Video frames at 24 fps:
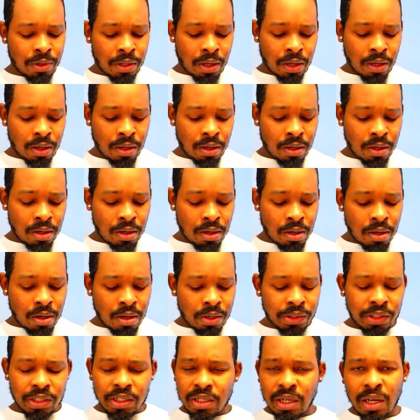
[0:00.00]
Like,
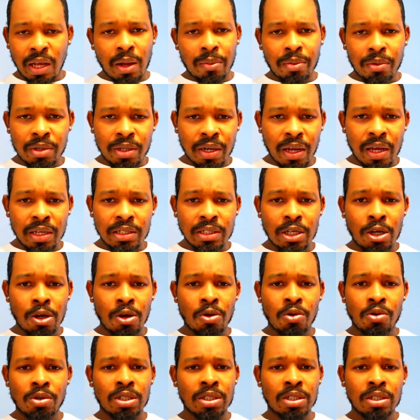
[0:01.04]
just a couple of days
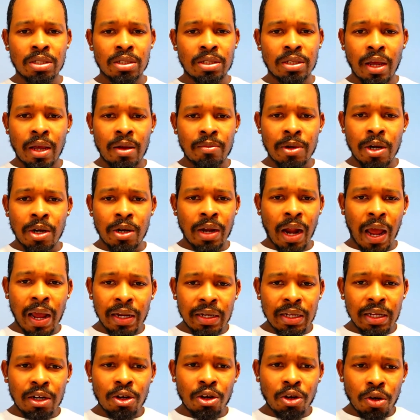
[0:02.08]
ago, it was damn near
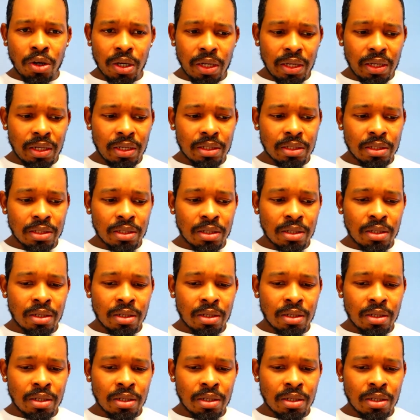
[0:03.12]
90 degrees.